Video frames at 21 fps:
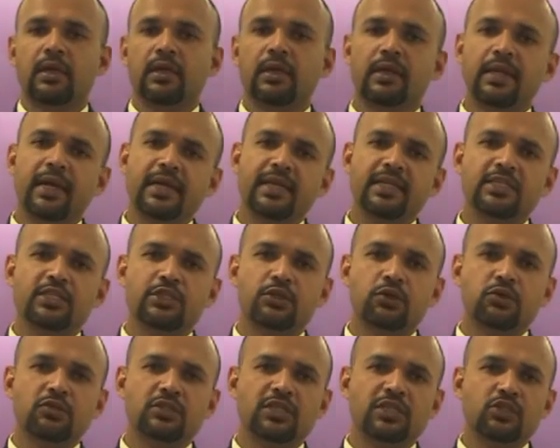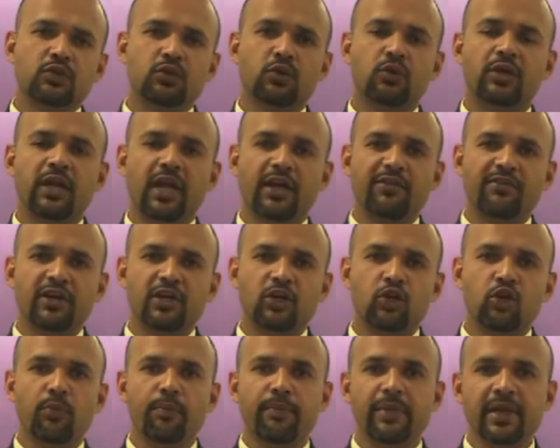Let us use the screwdriver
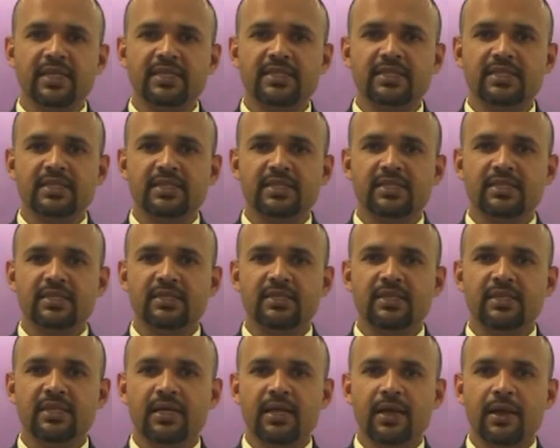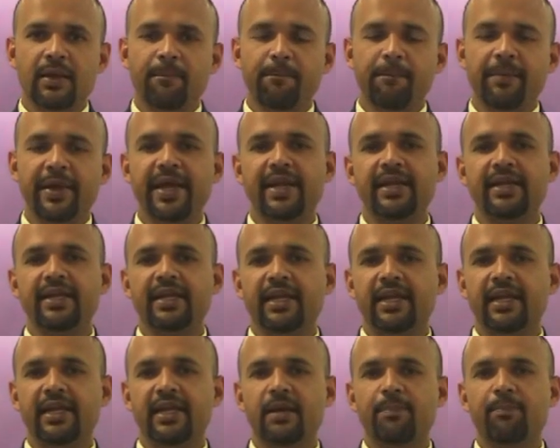to mix paint
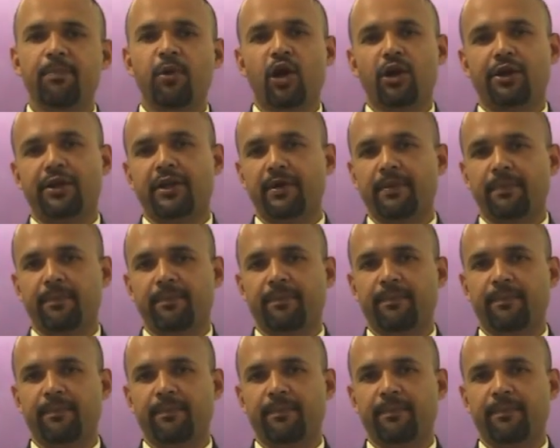in a pot.